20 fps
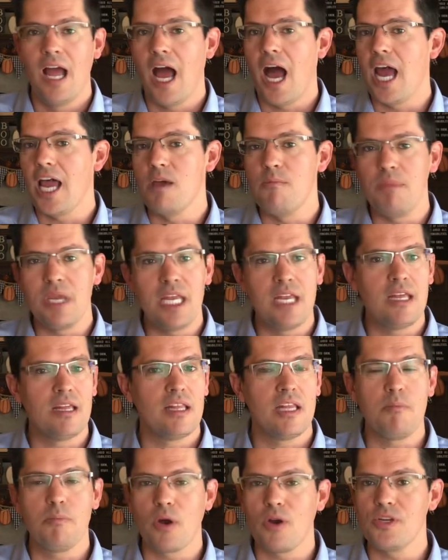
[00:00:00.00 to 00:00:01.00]
I
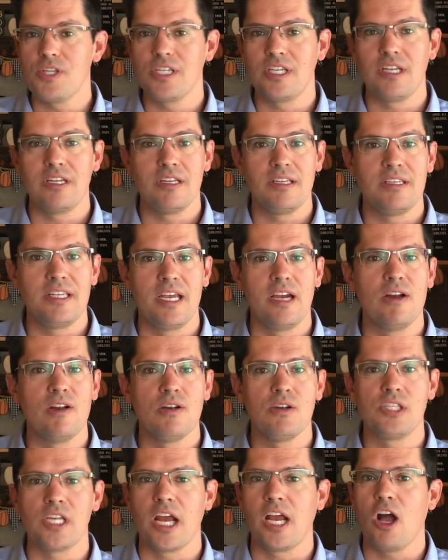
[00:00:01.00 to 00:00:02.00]
immediately burst into
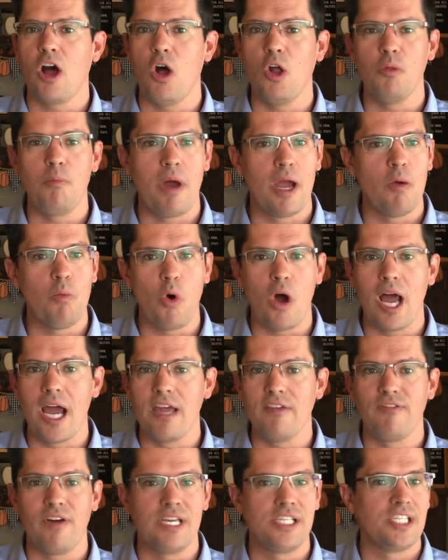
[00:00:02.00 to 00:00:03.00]
tears. I called my
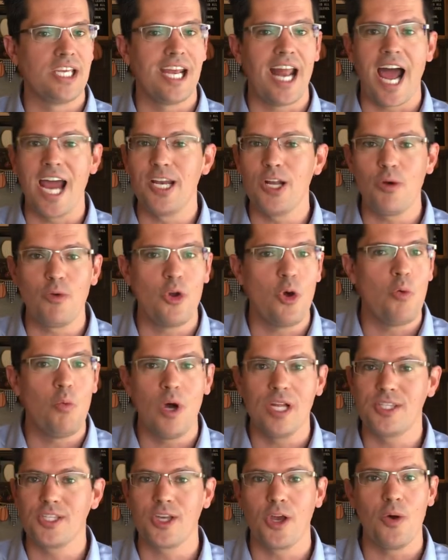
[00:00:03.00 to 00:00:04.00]
wife. I said, I don't know
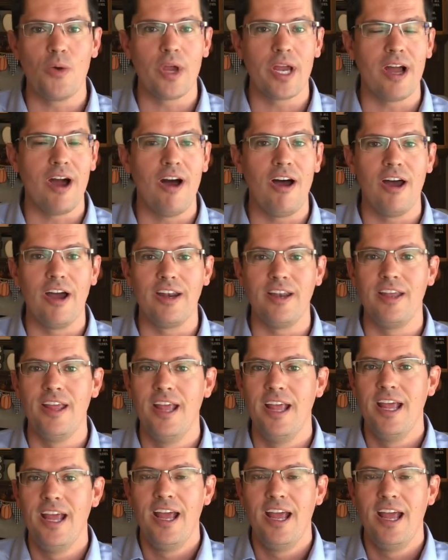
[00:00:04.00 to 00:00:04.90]
what's going on.